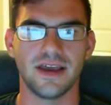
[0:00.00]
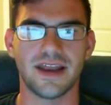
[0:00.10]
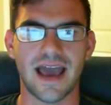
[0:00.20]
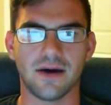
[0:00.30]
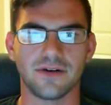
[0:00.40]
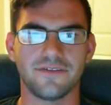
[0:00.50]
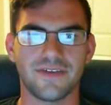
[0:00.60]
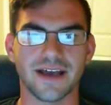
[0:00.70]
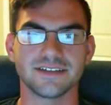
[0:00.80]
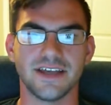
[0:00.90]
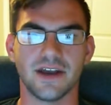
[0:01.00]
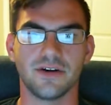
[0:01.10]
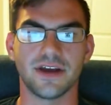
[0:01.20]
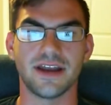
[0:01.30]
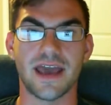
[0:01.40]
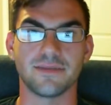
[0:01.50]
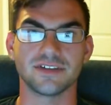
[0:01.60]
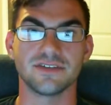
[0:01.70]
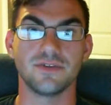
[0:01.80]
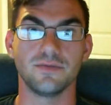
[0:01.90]
and how it affects the
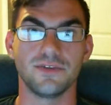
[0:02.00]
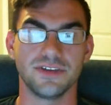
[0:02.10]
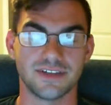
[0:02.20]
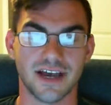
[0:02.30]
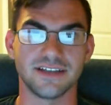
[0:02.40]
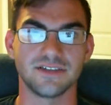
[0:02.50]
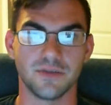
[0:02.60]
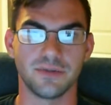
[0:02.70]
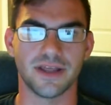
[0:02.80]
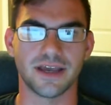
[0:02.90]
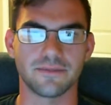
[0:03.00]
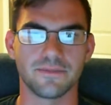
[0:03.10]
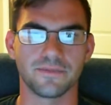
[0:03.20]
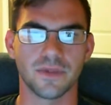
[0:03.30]
aerodynamics of the designs of the plane.